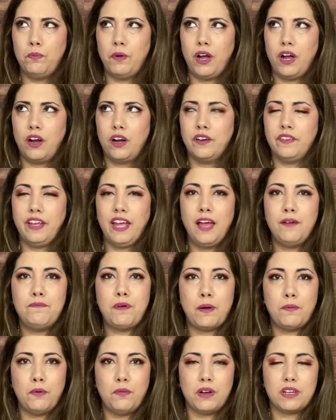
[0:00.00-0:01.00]
bar. They have
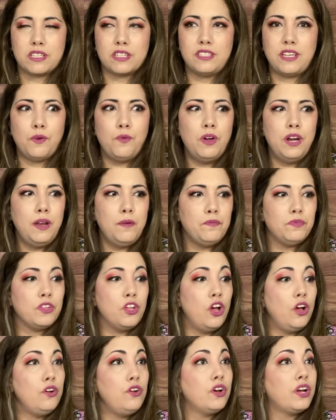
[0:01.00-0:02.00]
bubble bars because I wanted,
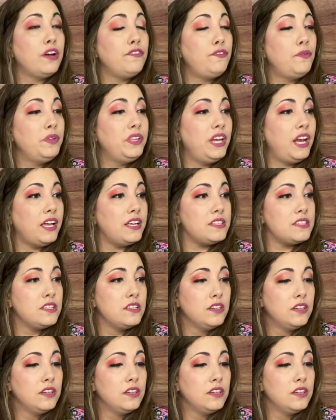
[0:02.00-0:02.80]
no, careful with the lights.